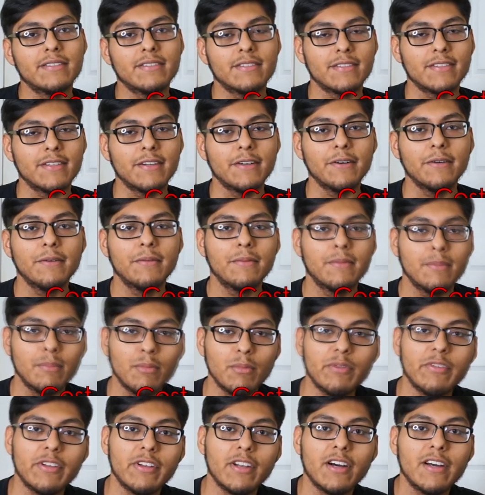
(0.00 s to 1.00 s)
So
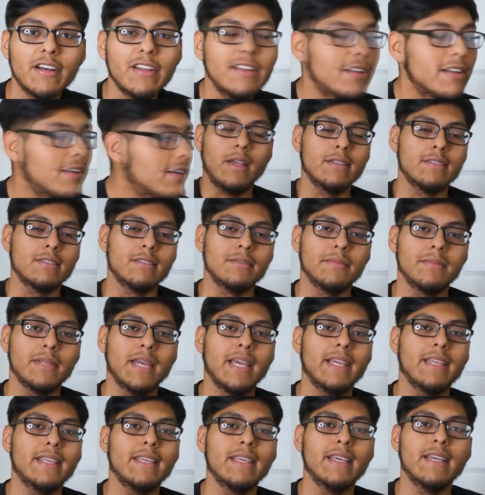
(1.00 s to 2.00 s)
moving on, got some
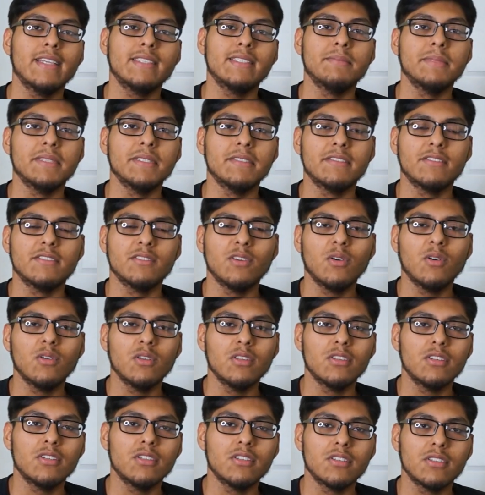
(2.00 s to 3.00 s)
Nike SB
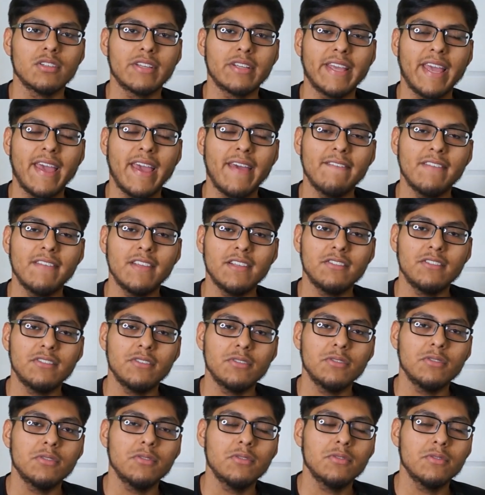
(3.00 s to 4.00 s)
Solar canvas
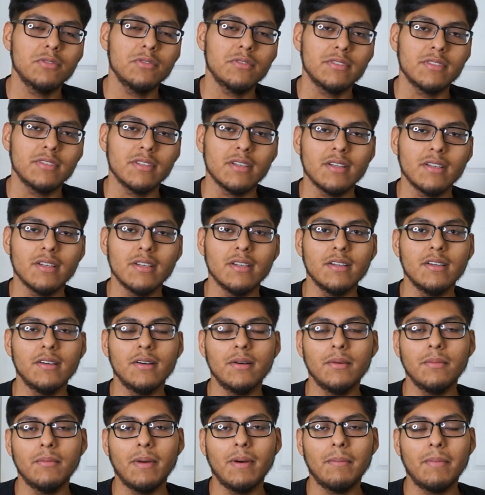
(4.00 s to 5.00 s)
shoes.
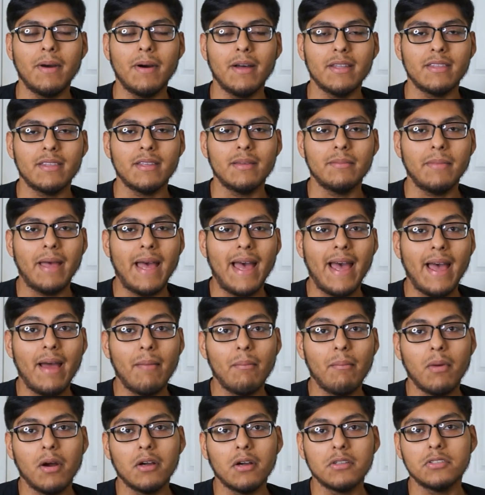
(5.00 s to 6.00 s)
I bought them
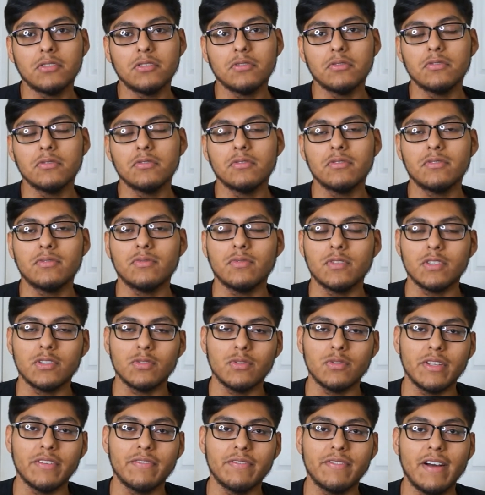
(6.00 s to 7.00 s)
at Marshall's for
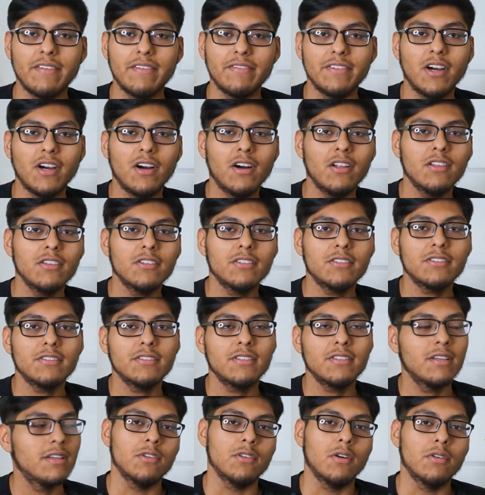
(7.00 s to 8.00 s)

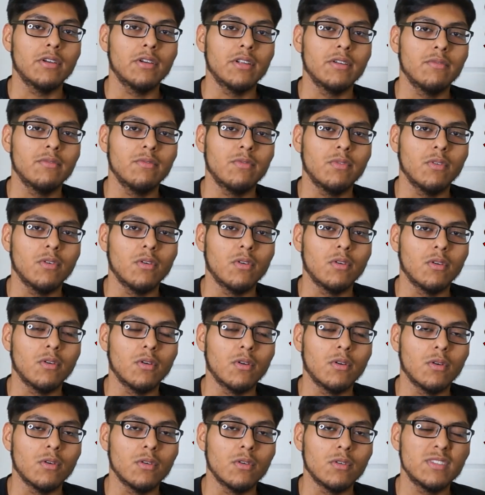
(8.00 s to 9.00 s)
$25, sold them
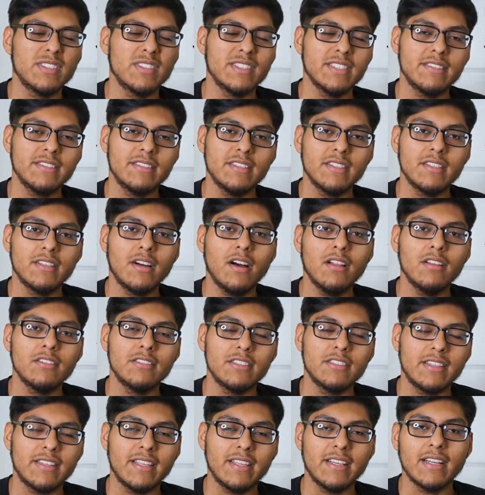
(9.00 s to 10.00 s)
for
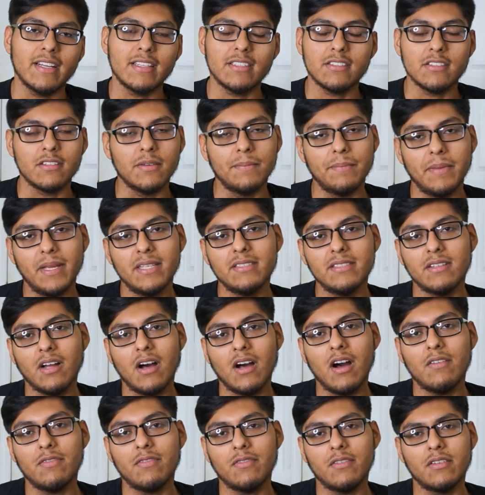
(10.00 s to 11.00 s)
$60. I think I took a best
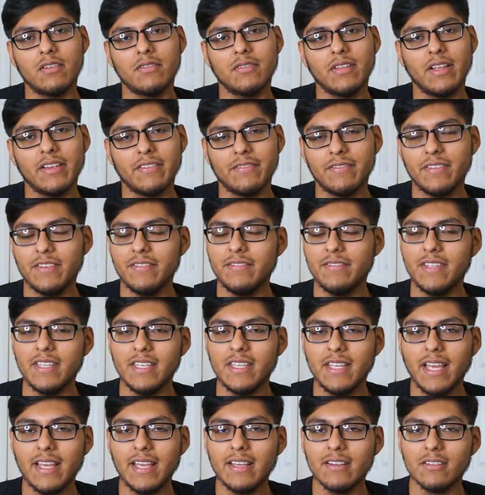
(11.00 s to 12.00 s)
offer of like
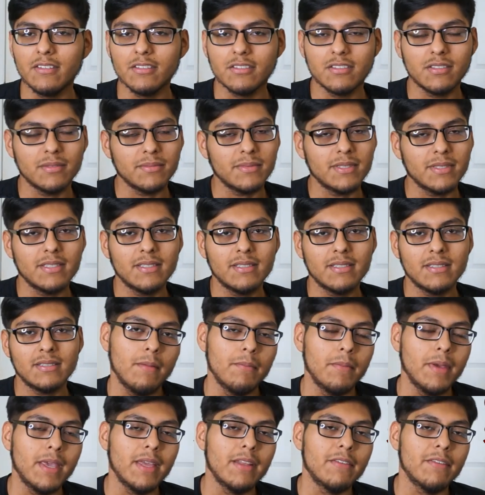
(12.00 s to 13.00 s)
$58 or something.
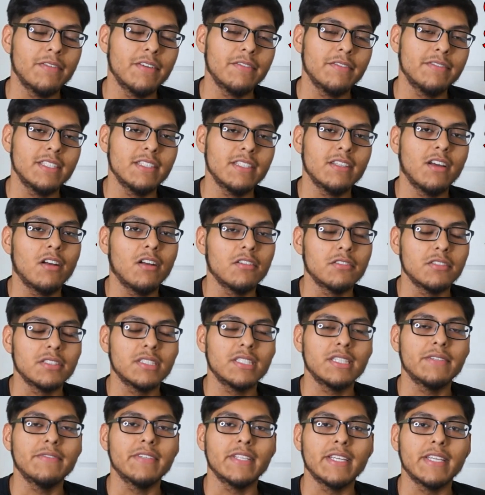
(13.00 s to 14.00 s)
Made
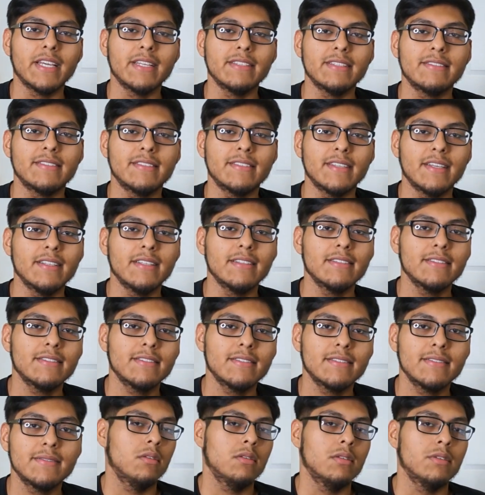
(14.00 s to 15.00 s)

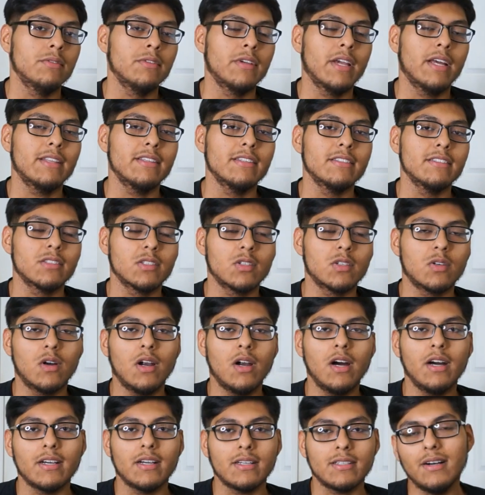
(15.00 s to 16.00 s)
$15.78. And we got these
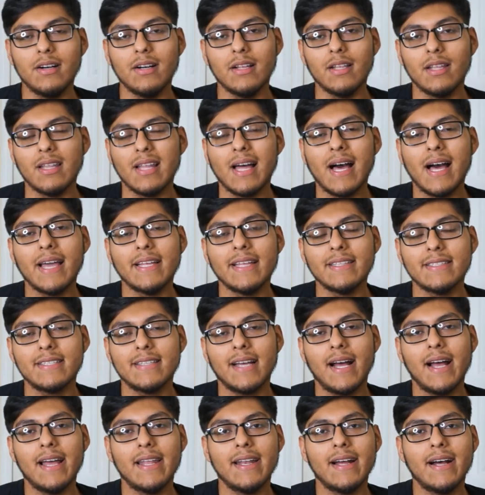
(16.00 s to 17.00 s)
Croc line
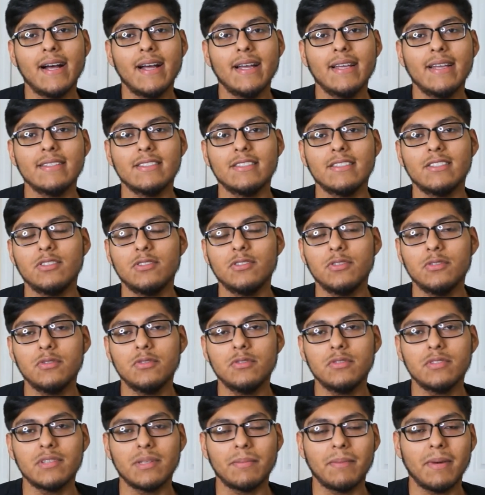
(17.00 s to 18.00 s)
tie-dye
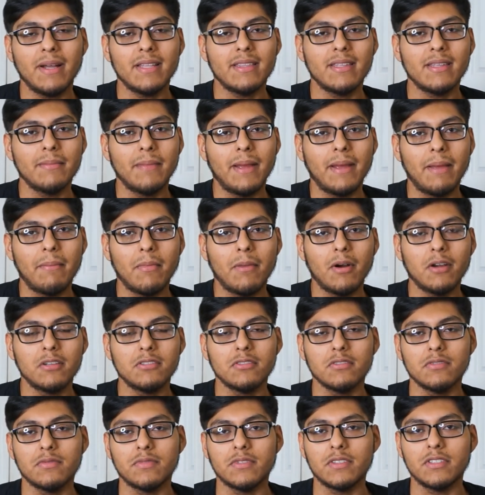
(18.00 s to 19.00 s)
shoes. I bought them at
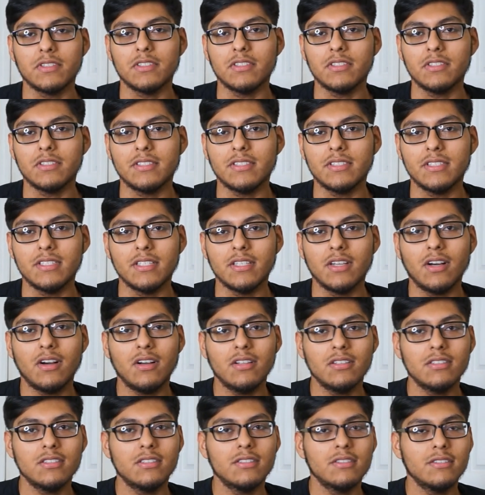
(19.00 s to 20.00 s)
Marshall's for
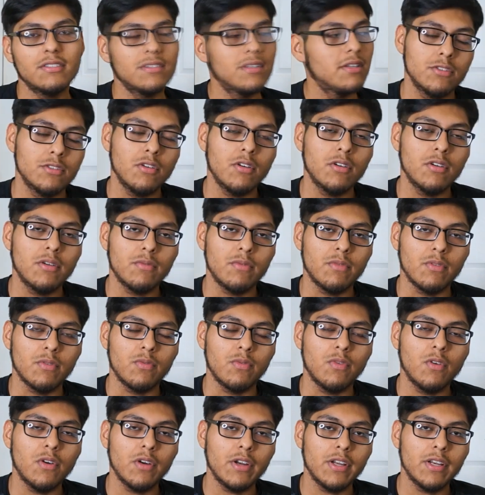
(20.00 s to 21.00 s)
$13, sold them for
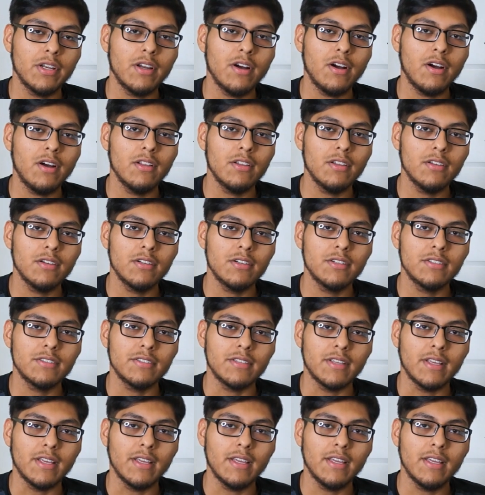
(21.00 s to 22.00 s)

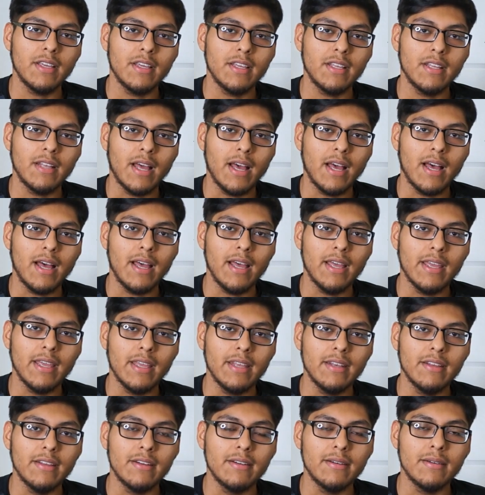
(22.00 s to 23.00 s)
$40, and
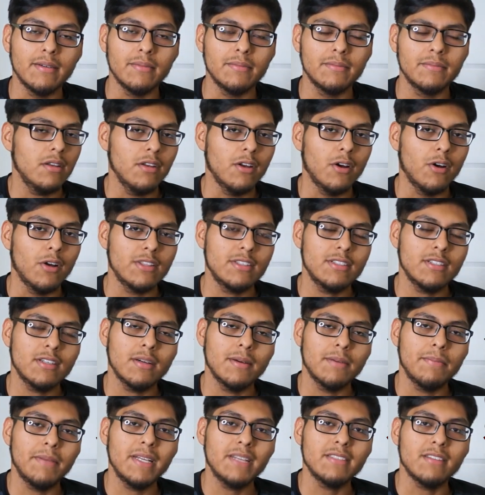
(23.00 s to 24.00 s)
I
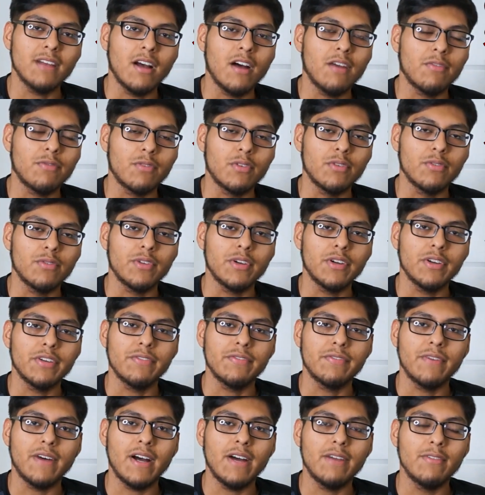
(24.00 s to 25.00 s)
took a best offer of
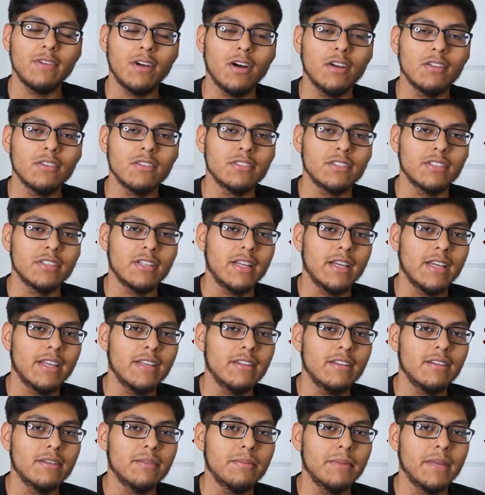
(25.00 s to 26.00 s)
$35, and I
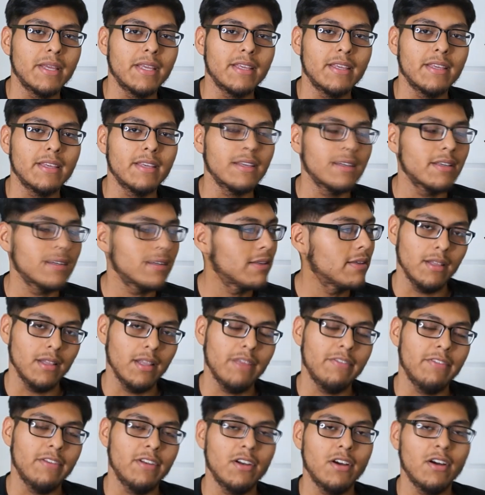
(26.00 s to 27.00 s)
ended up making
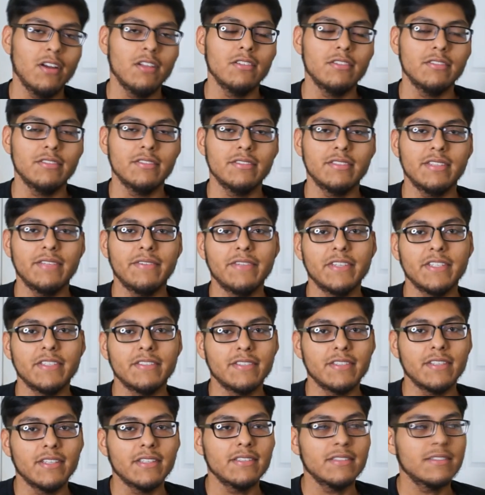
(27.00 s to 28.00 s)

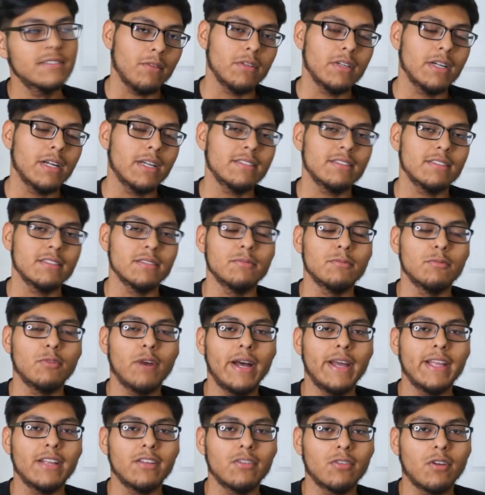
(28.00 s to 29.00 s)
$11.70. Then we got some
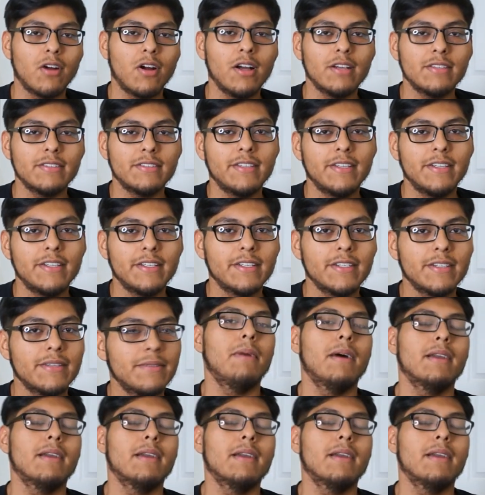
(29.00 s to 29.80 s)
white Crocs here.